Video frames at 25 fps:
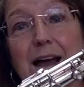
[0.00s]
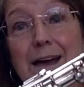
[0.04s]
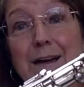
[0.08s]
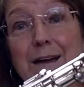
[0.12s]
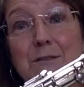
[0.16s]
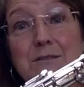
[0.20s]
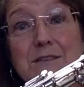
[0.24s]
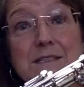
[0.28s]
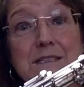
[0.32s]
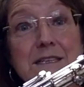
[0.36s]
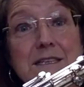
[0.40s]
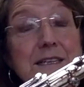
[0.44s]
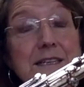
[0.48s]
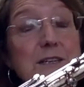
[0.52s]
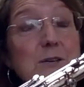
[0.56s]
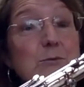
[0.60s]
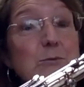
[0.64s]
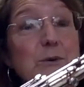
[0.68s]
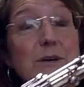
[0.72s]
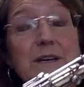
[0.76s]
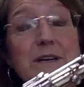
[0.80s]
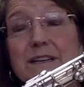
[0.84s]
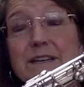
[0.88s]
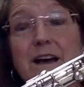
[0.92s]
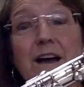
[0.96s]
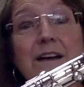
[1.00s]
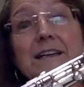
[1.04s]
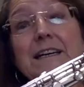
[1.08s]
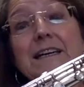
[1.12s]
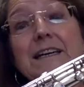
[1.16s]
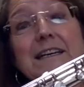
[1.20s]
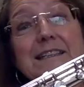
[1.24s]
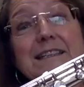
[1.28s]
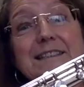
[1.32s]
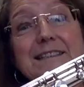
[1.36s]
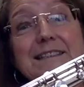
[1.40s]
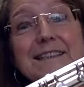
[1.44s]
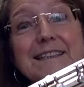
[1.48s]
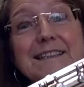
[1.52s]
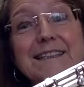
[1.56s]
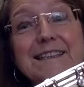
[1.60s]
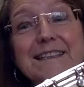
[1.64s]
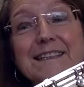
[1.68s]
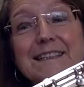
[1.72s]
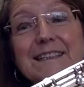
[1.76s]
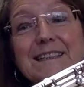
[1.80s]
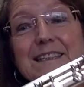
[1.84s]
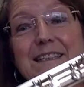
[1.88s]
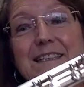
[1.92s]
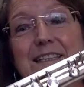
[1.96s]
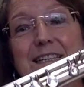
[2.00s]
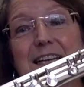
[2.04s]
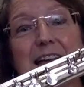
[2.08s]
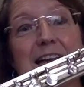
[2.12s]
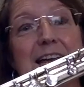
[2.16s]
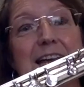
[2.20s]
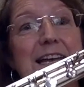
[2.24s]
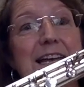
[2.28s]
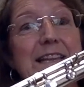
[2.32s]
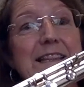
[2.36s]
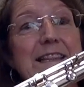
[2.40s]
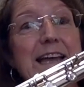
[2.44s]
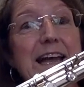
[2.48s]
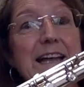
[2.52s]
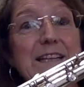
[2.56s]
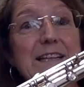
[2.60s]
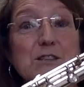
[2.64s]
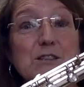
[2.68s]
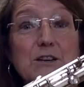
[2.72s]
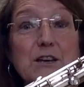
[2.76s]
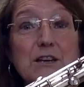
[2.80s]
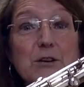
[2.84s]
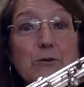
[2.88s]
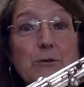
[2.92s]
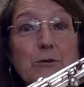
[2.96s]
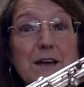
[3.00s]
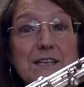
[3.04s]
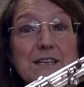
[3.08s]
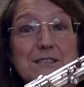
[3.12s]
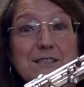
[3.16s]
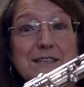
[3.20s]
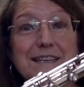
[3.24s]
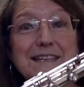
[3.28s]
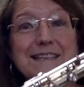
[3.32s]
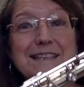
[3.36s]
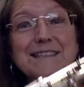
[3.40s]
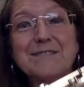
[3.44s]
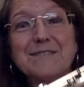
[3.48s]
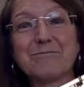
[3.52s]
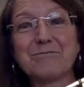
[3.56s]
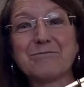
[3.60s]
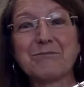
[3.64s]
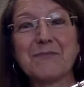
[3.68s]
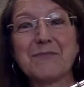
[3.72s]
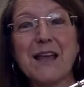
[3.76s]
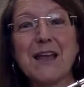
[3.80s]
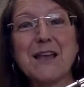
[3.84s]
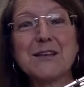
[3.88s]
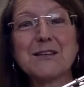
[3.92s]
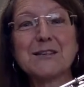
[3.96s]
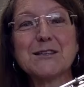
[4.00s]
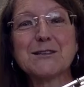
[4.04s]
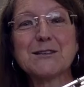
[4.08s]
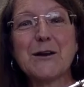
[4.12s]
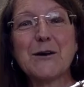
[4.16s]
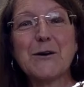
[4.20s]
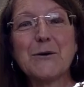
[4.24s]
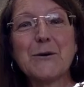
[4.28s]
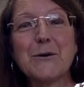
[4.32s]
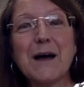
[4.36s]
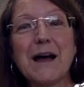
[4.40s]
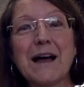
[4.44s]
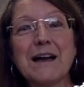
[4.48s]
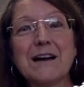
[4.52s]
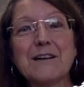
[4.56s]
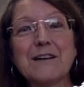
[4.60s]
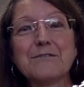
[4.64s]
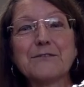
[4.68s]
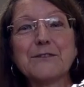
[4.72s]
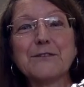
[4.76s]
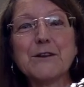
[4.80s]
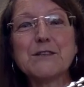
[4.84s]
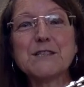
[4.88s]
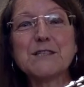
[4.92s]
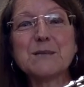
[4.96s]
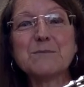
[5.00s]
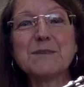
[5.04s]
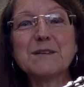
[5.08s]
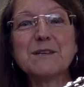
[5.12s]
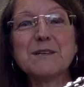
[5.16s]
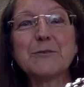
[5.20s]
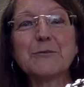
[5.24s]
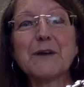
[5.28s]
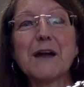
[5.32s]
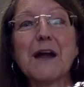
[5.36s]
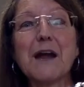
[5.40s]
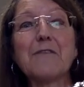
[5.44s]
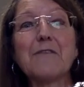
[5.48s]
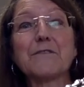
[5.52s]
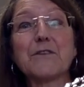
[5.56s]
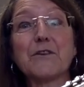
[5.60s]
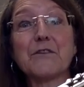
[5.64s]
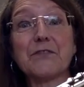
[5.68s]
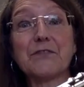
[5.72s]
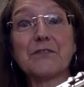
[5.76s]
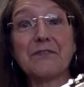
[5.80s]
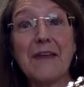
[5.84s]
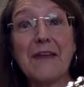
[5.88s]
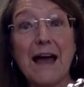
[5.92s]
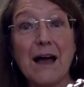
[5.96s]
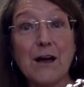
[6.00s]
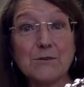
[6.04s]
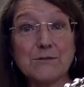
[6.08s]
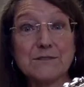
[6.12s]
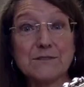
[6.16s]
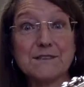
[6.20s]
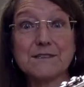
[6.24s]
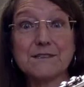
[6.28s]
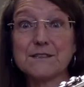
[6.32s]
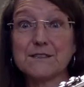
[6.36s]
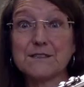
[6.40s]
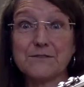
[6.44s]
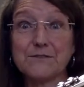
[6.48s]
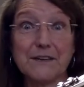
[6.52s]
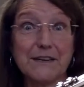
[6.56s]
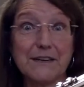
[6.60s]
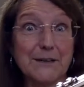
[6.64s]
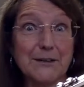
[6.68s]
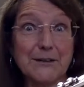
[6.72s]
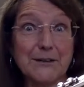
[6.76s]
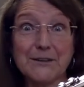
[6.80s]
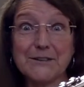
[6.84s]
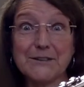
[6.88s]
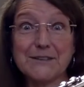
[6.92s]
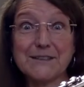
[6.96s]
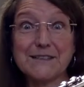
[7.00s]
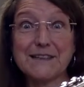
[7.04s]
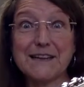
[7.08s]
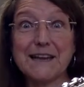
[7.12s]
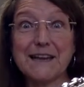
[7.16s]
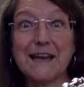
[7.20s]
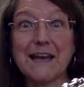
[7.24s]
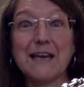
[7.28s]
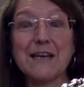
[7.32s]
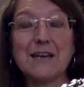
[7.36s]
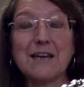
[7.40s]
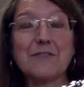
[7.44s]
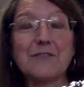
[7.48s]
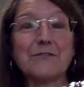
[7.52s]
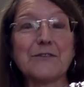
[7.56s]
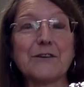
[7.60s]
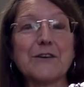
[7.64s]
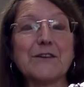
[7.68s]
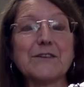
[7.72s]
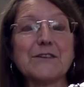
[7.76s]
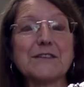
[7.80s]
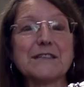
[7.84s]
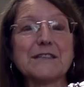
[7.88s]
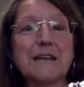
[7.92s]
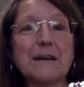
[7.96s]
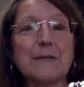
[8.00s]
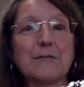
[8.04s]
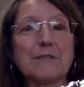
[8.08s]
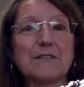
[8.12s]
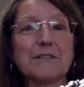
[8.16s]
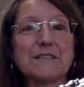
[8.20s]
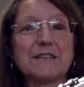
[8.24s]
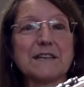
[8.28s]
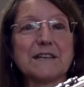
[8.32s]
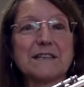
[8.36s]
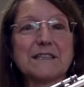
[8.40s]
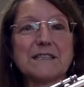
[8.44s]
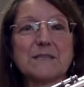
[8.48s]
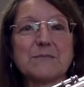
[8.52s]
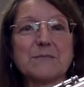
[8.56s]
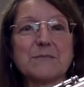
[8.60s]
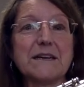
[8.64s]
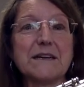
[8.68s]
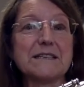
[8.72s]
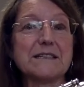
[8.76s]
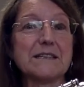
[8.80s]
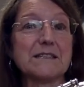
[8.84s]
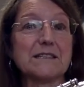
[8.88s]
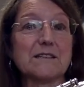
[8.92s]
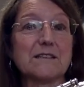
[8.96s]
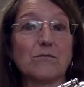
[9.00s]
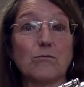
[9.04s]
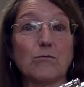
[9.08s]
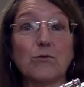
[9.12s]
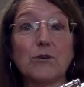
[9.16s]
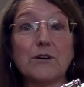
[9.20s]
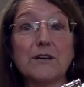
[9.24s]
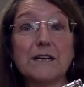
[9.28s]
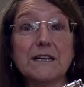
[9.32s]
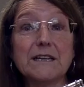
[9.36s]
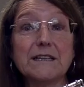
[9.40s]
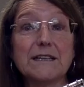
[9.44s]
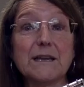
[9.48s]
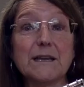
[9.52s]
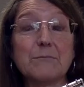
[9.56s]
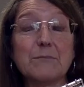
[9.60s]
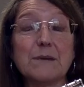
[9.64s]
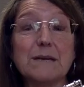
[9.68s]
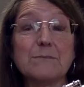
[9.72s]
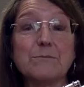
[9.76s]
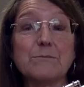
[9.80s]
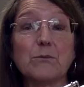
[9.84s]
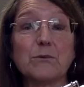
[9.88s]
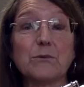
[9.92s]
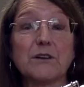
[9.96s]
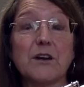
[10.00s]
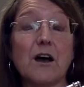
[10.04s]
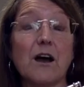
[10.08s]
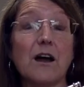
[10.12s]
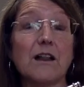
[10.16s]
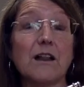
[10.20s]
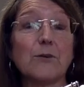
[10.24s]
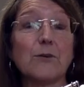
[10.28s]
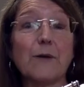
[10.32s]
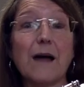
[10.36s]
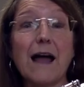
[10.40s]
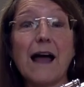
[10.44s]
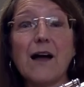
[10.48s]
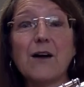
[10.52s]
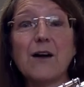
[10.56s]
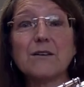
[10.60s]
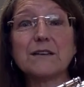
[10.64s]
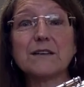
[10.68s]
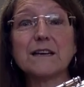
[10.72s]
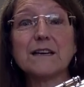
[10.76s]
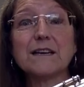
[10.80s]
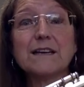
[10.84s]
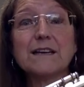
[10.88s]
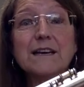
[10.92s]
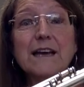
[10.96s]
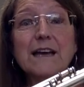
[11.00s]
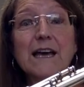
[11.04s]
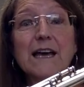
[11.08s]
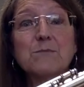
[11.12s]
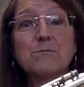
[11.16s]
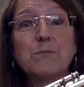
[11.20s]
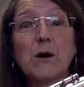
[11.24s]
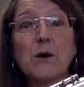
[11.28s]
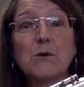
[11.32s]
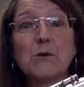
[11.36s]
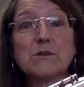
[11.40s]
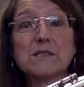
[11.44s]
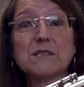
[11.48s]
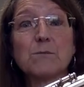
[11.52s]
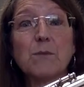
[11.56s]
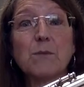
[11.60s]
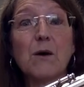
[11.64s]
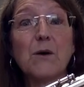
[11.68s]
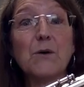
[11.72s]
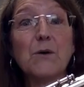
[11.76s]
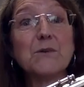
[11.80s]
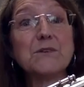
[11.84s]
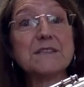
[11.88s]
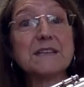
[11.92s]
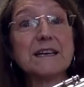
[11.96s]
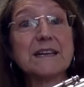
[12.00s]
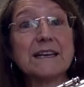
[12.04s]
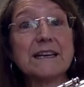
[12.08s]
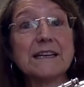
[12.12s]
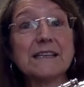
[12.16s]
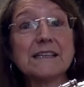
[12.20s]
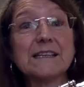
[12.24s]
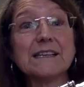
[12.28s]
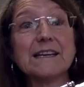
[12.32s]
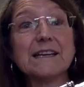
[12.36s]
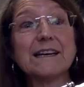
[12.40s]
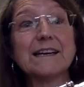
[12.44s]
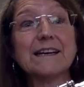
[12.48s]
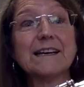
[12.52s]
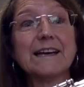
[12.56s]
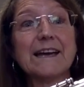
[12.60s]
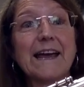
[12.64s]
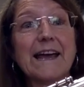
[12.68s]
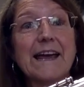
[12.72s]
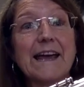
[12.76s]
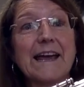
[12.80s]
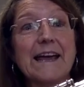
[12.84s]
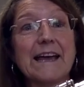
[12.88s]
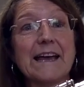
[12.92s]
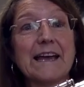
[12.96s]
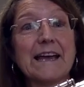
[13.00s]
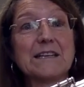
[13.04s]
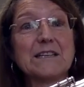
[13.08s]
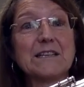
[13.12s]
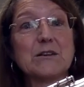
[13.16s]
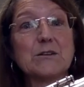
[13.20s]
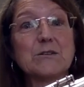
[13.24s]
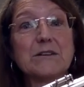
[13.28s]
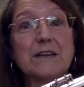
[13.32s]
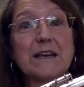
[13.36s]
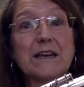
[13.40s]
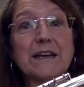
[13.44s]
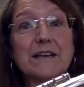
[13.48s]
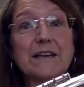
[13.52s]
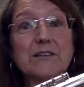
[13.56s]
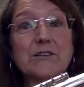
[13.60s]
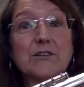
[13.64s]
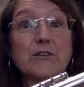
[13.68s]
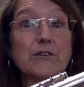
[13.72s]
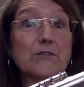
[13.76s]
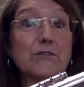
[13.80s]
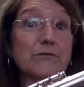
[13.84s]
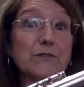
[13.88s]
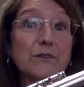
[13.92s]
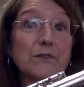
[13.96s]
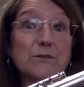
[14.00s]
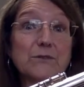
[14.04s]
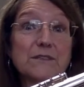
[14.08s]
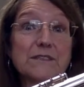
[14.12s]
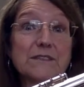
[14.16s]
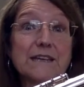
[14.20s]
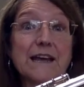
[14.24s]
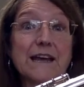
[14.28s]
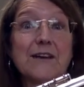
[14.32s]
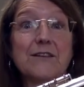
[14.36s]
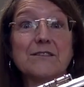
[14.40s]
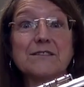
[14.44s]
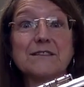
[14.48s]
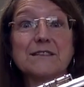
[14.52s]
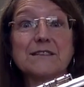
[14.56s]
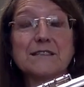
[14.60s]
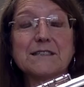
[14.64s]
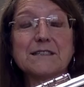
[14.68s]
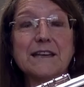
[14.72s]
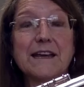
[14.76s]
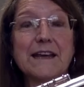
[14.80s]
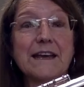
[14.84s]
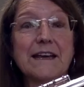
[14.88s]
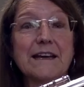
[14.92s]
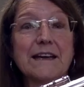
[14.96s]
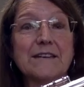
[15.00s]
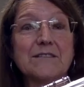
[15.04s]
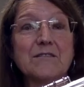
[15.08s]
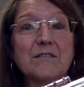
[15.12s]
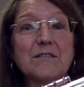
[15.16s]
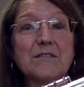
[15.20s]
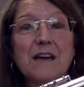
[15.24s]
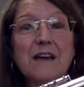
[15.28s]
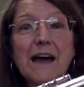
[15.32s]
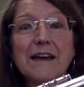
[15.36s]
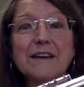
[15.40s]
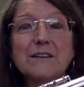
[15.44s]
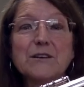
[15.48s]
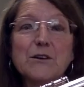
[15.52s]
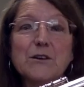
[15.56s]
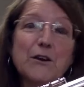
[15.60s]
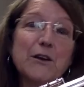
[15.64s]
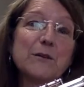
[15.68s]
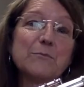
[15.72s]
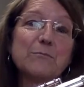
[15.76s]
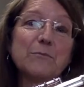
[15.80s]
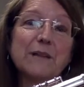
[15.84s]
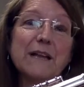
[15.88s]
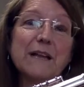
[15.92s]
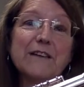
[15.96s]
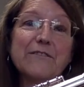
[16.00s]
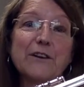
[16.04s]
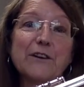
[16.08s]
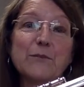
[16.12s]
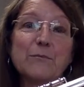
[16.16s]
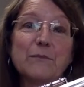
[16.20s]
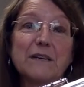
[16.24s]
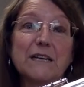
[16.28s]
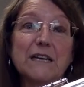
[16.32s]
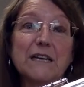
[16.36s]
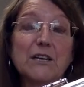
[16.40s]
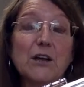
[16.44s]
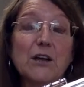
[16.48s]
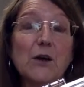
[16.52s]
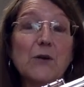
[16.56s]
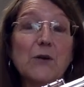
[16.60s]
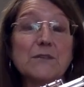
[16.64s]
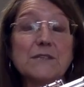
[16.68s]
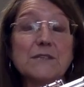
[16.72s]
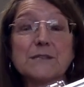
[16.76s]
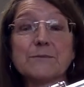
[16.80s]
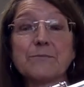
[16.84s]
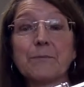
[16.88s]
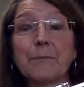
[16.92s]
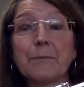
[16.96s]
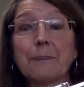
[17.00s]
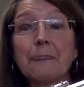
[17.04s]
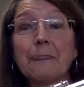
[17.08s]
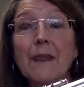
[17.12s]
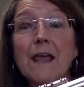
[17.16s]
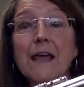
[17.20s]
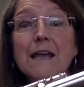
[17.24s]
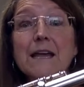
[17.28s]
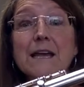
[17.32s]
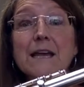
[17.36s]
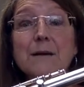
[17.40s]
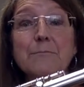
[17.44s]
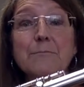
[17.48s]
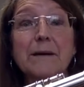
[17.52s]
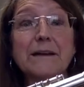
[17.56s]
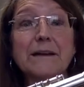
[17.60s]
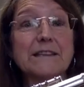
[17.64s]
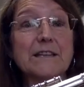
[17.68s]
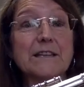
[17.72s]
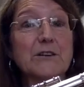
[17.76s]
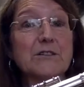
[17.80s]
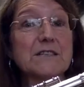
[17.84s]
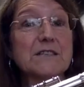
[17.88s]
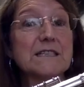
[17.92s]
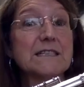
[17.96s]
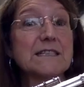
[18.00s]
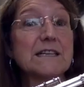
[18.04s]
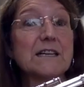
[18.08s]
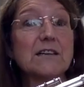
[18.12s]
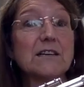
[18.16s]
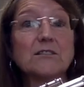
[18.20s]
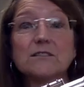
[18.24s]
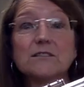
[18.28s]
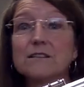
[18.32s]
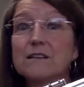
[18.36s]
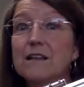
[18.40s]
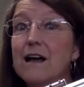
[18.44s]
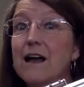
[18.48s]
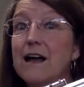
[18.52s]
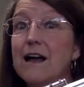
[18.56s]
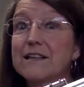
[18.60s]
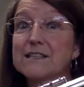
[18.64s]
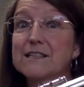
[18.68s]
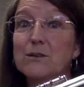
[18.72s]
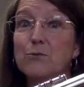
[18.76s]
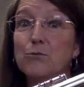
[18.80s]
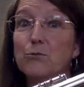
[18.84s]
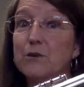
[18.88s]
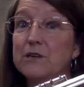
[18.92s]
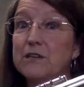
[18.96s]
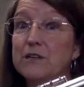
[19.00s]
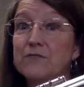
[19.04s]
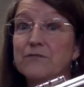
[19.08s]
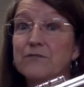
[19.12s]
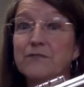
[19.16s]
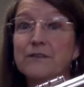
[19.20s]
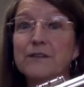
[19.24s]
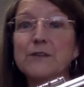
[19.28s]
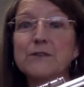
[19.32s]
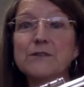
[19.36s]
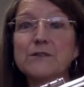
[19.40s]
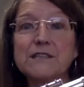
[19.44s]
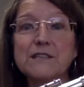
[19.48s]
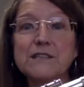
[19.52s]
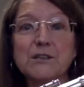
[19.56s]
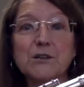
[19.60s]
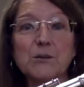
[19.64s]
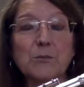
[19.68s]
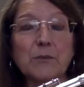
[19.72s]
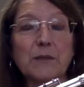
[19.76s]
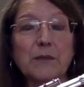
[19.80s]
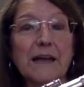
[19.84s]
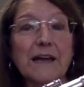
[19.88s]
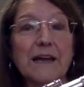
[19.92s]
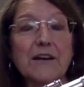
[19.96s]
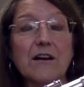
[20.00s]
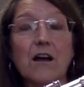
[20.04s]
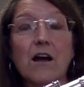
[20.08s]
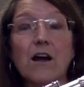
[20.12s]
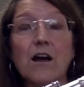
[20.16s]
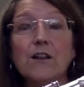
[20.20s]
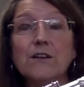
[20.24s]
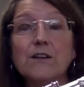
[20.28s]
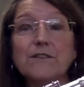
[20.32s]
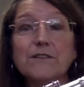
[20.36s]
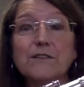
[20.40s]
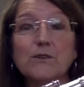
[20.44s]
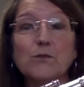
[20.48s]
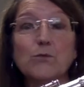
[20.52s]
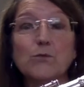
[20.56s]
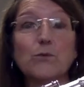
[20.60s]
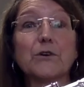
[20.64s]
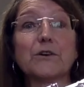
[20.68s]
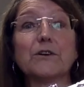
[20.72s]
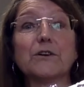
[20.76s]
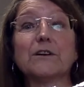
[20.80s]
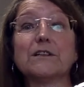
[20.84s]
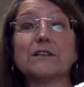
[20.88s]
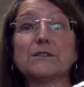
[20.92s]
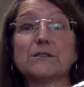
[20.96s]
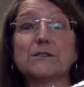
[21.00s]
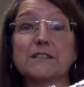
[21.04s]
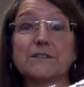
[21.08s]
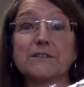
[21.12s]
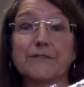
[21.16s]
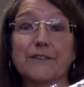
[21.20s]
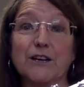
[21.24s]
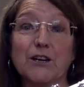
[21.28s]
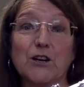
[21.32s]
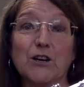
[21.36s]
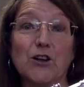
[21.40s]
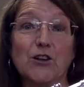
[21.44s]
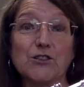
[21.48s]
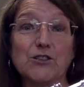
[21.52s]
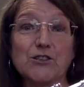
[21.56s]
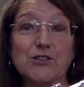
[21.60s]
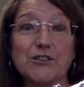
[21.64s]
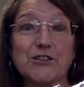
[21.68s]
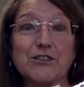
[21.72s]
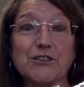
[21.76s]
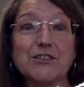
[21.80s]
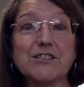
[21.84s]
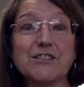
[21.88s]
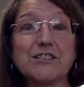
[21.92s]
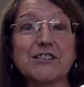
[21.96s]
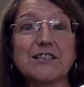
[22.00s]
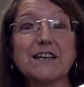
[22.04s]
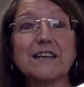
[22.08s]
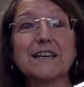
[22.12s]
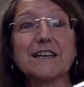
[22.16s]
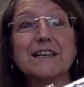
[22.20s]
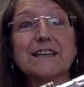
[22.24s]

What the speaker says: I don't see any wood on it. And that's a good question. So flutes have been around for thousands of years. And at first they were just pieces of wood that people would hollow out and poke some holes in, and you'd get your flute sounds. And you couldn't play very many notes. But there's still lots of wooden flutes that are played all over the world, different cultures.